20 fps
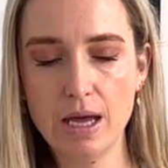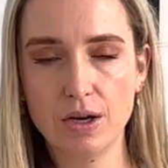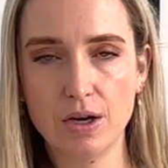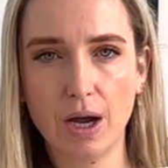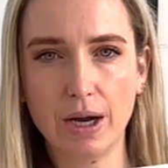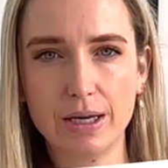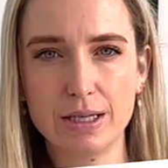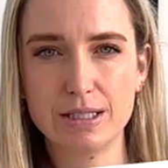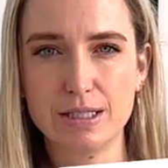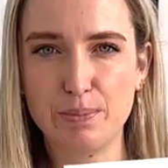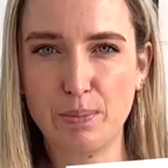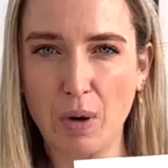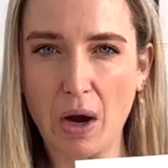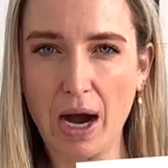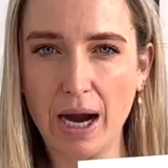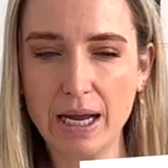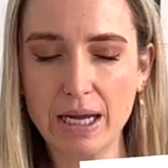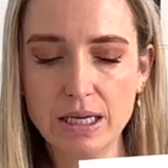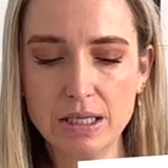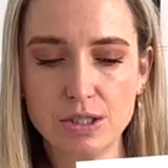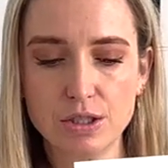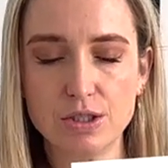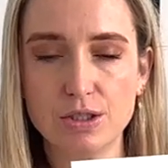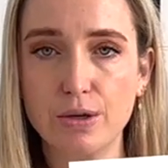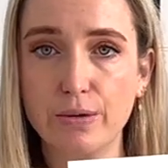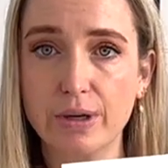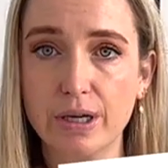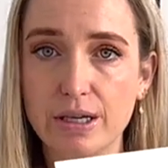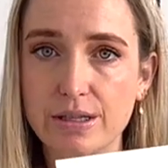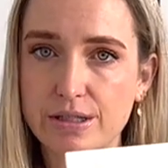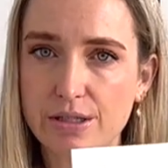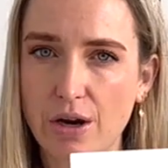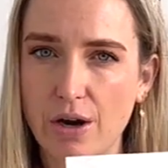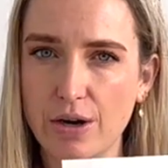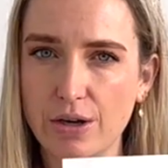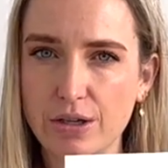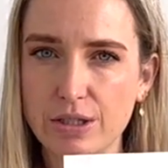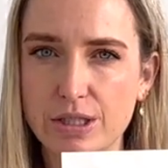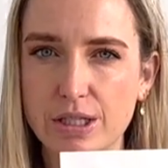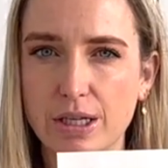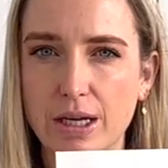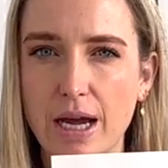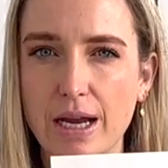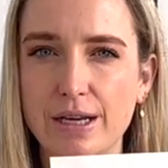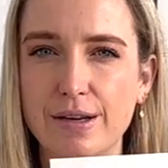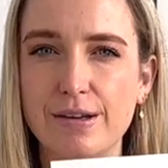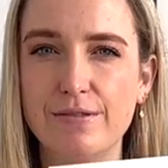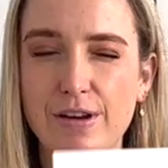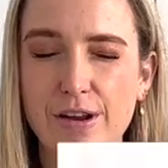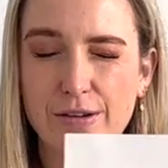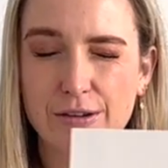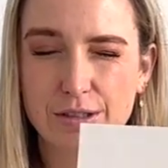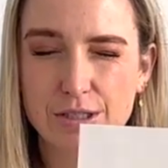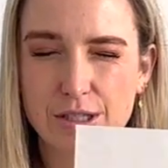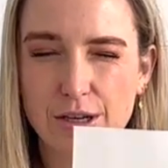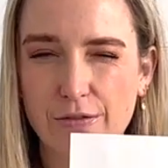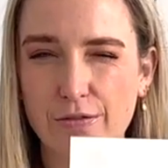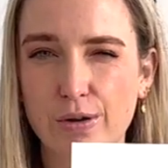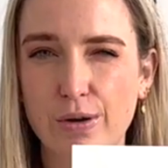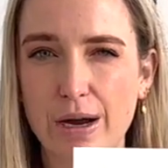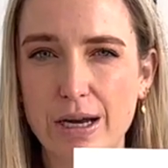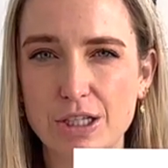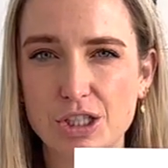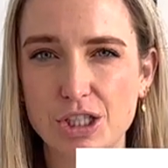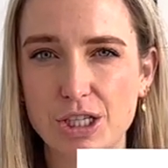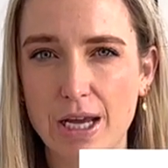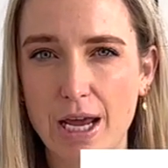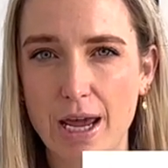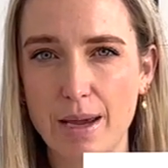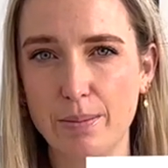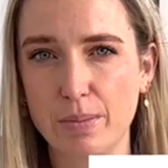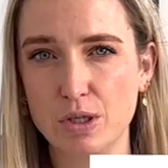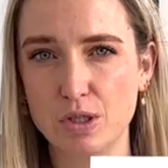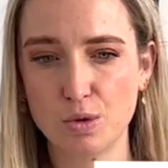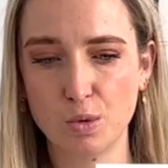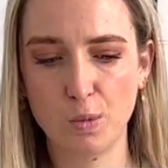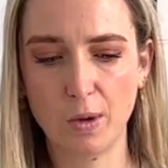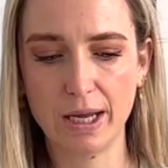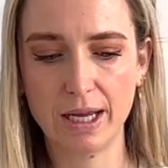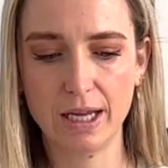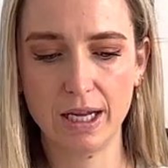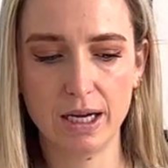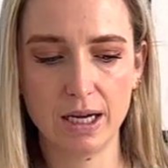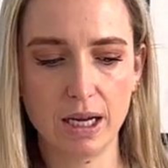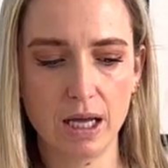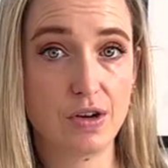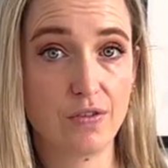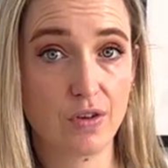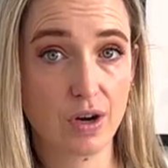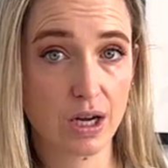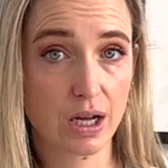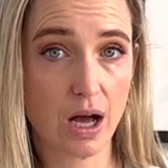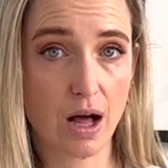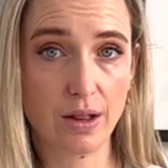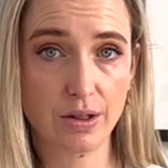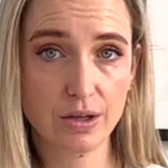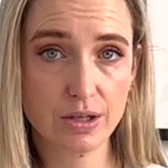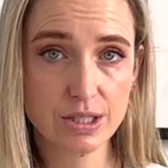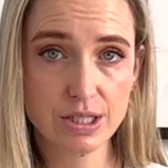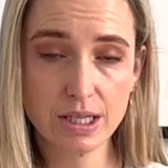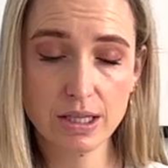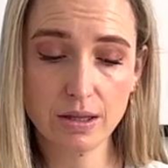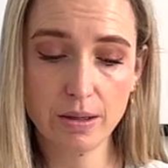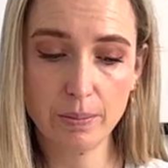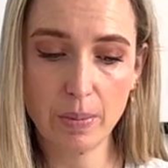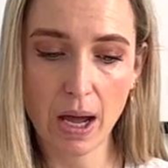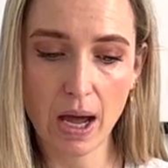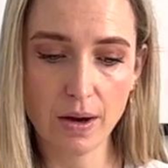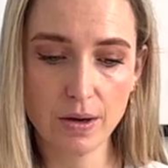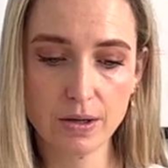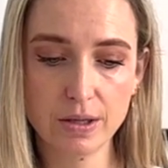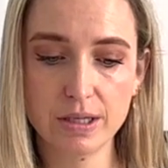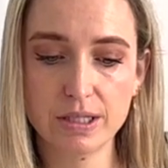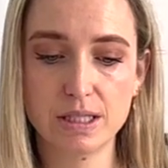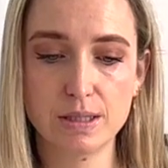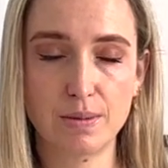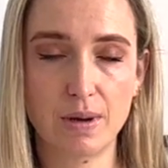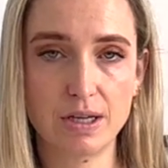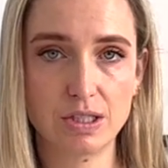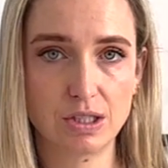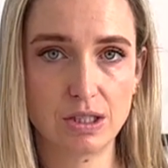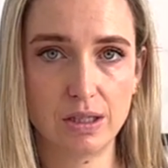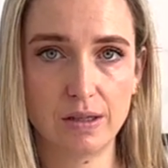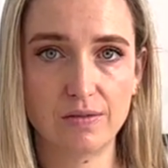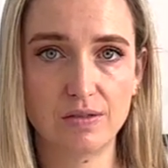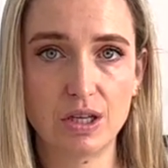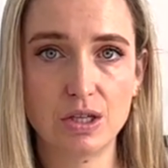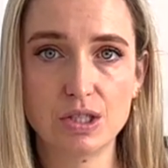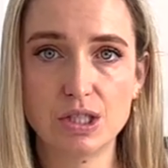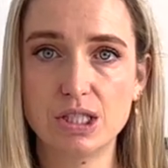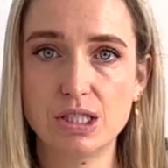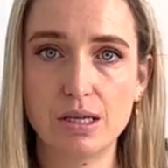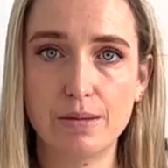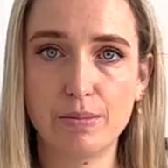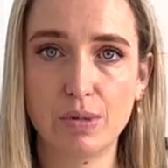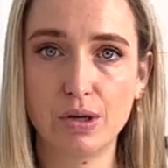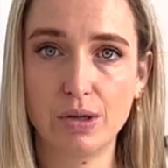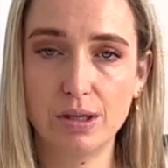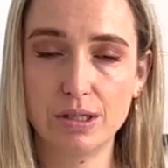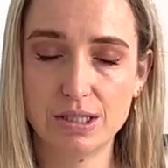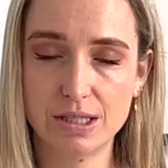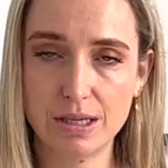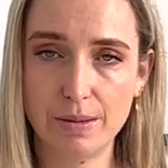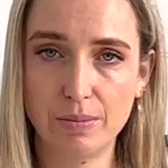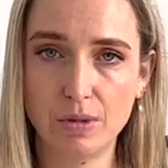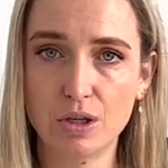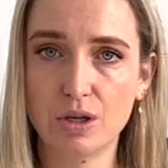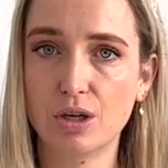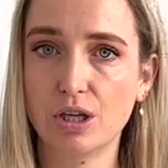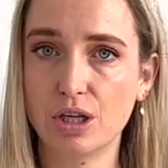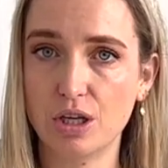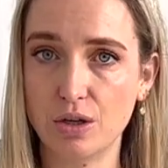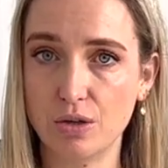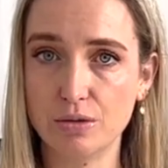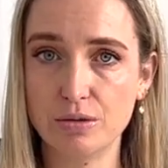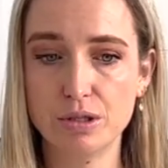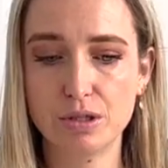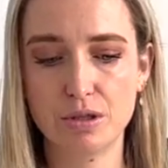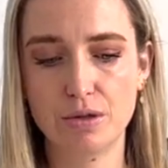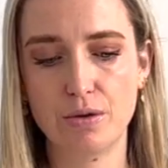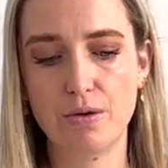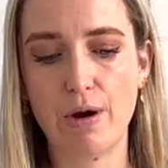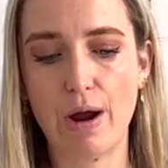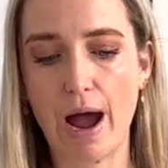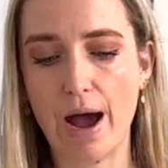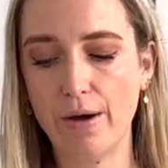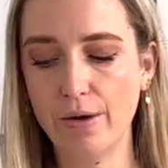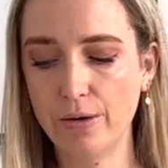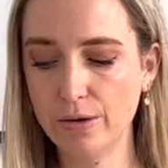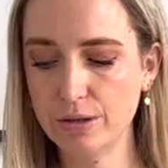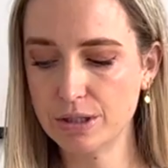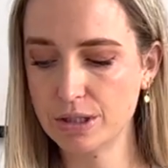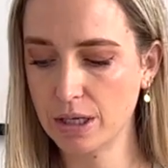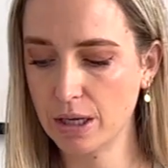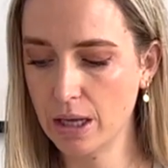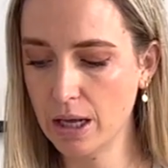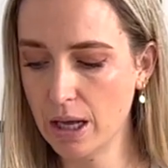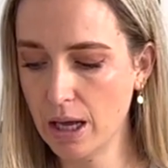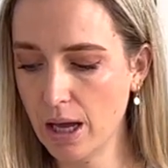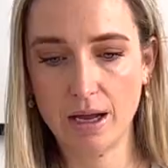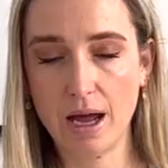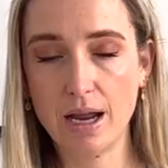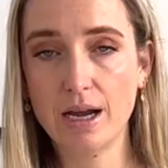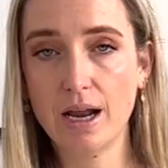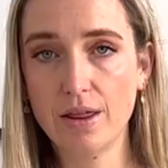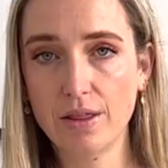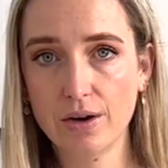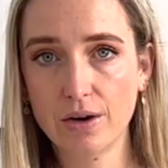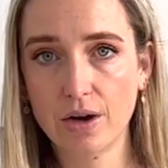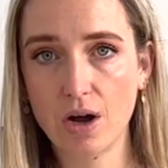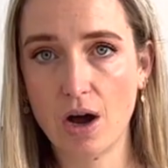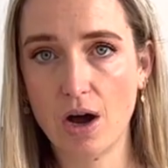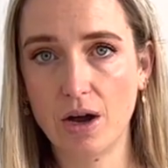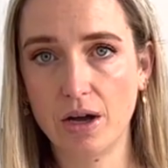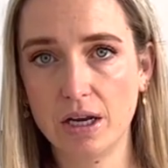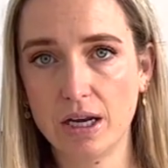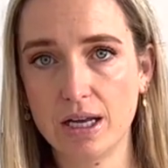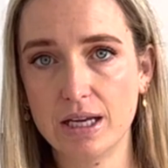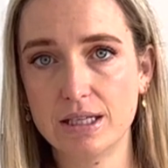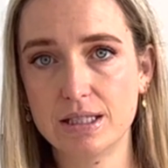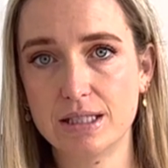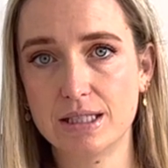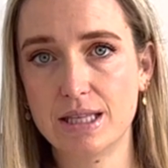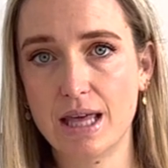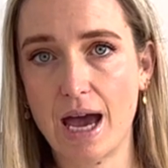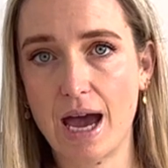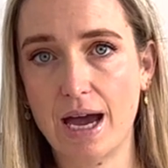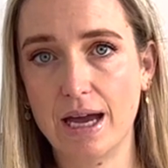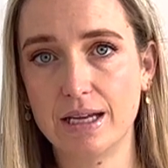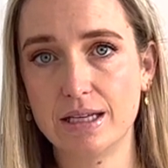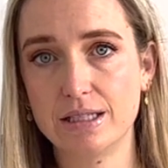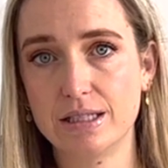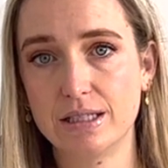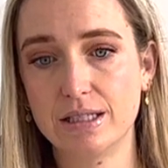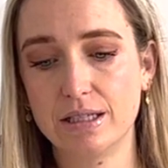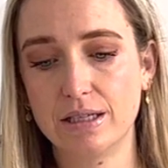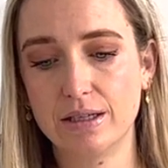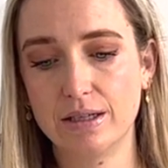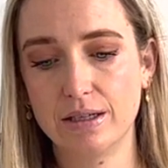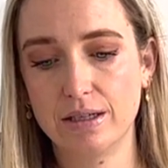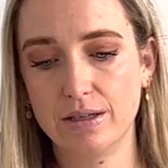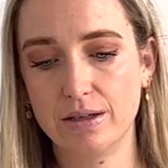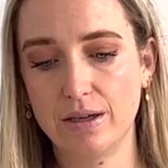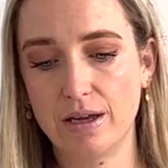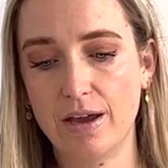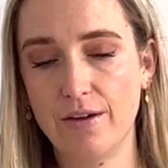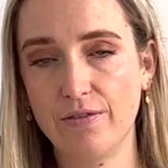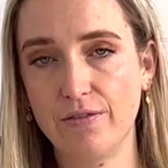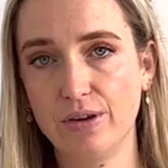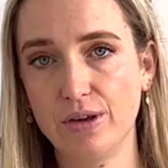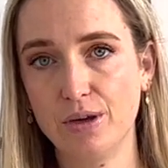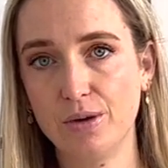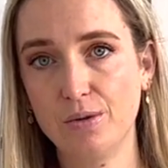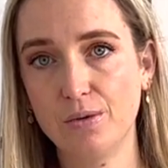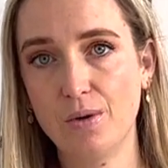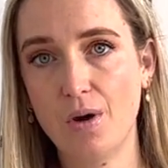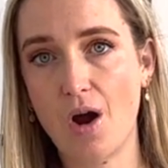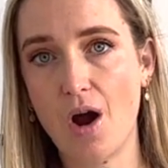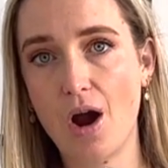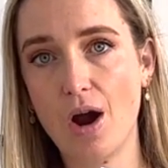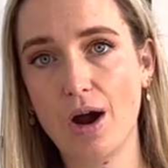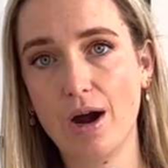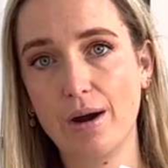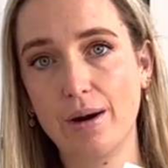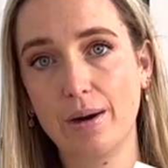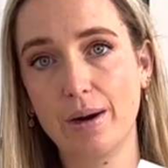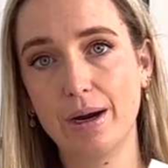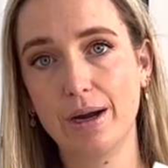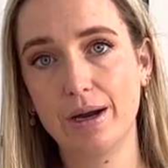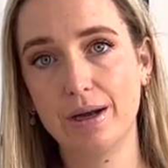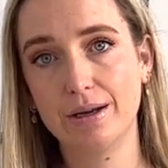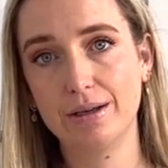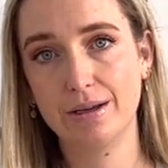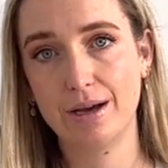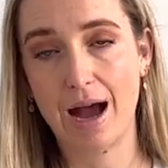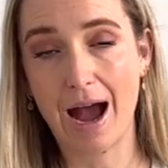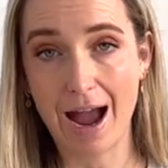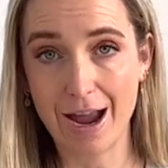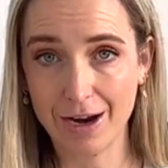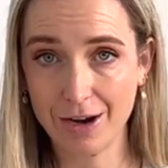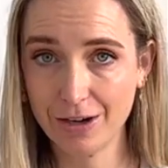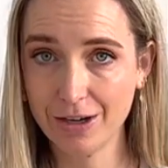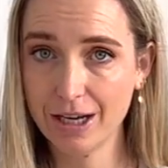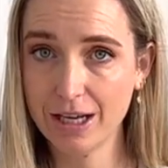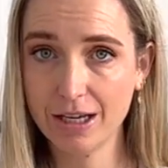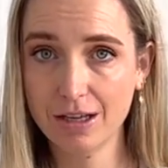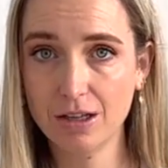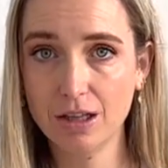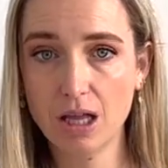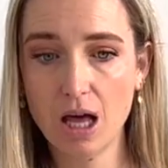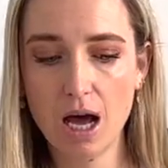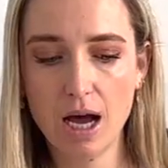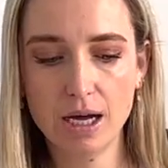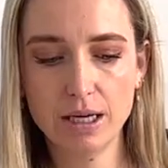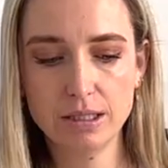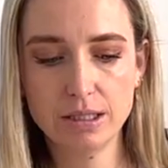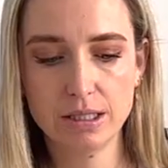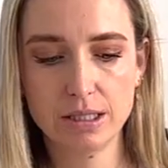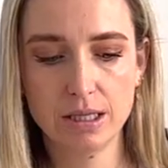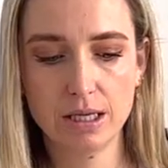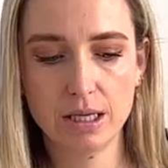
not as bright, so it is harder to kind of differentiate between different colors in the pattern, especially if there's similar hues throughout. Another con is that if you are ironing a lot,